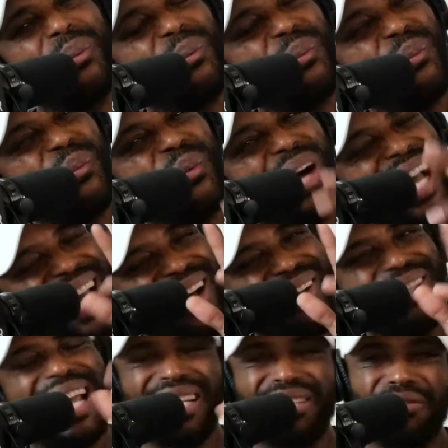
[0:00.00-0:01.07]
Well,
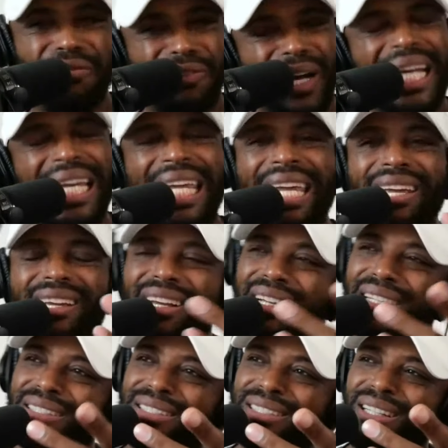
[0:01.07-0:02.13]
that's funny
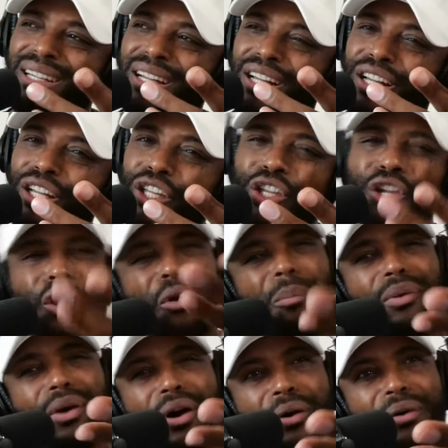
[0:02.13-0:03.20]
because you're
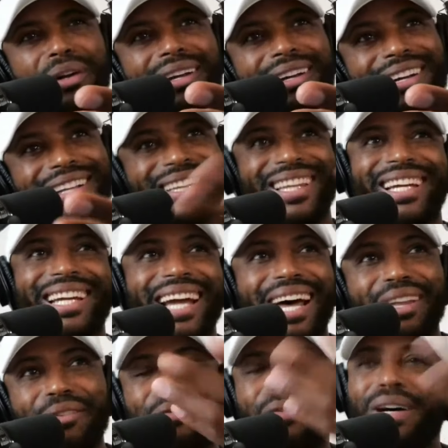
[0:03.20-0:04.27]
broke. Like,
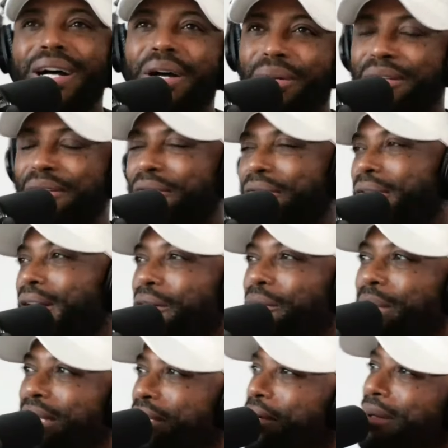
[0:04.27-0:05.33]
what the fuck are we
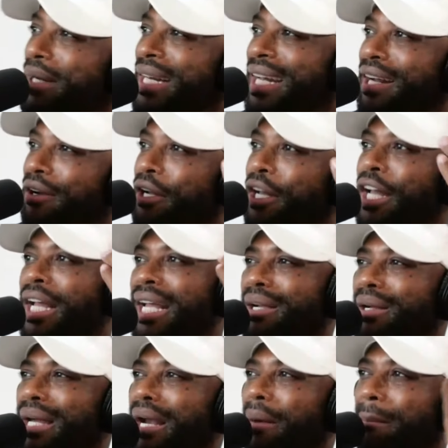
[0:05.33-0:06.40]
doing here? You
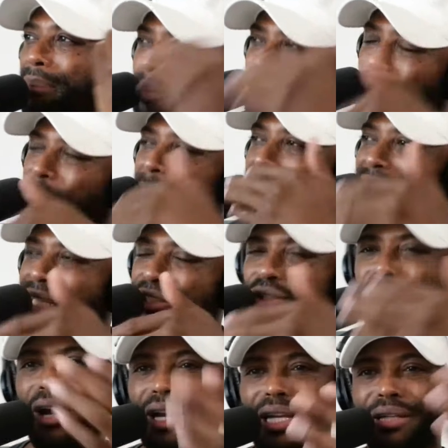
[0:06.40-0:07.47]
got a broke
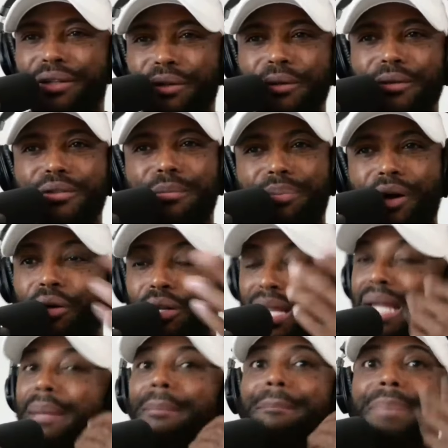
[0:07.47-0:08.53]
calling dudes broke. Like,
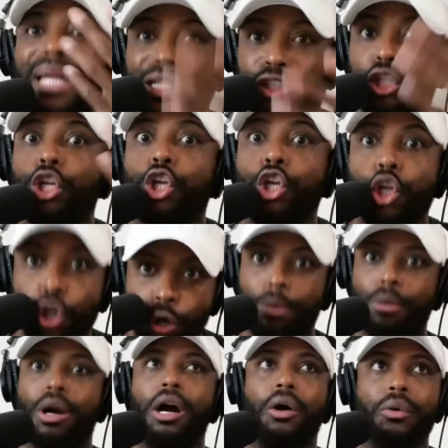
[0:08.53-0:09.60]
you
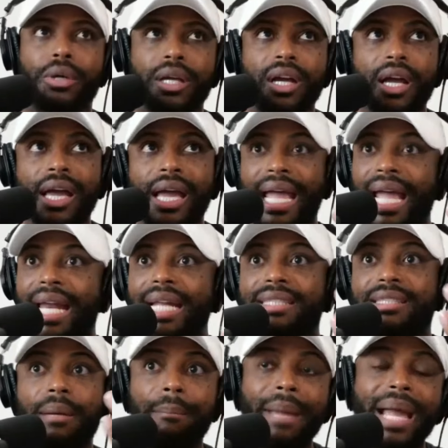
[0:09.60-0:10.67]
broke. And it's
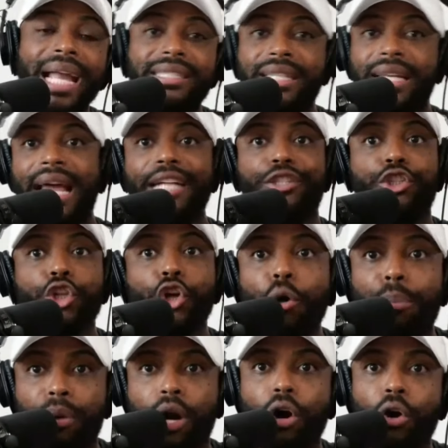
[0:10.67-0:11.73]
amazing that you
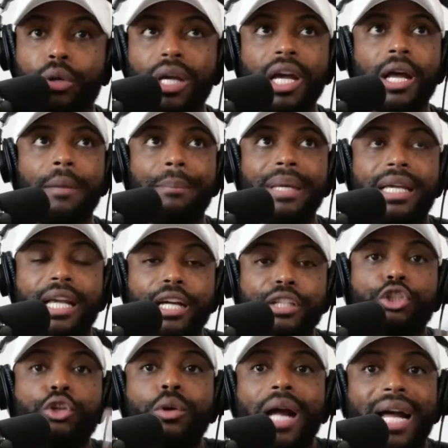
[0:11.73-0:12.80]
broke because
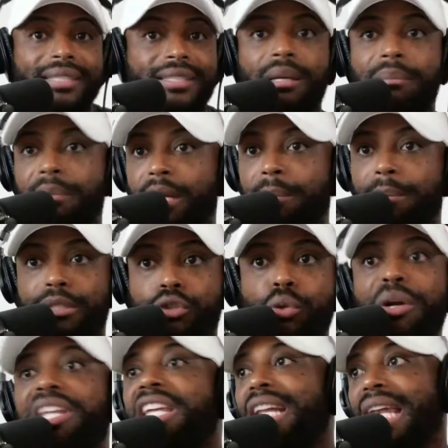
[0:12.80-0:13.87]
you got something in between
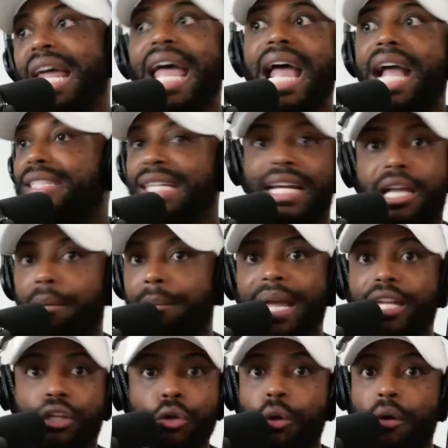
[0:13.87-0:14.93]
your legs that can make
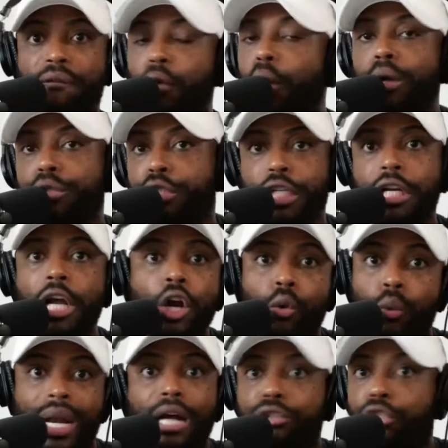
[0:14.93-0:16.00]
you a fortune
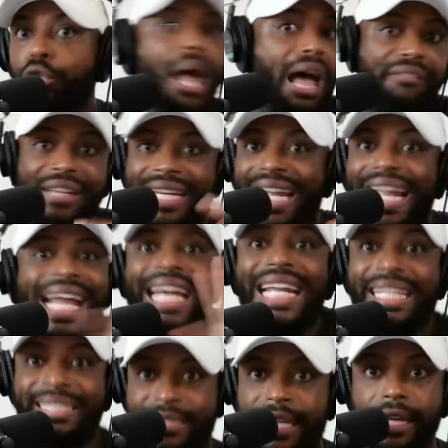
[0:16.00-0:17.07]
without you having any
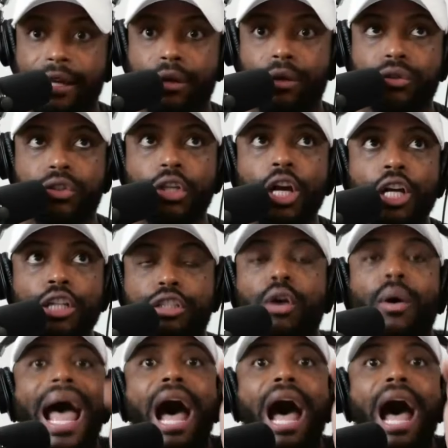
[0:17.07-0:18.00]
skills. So how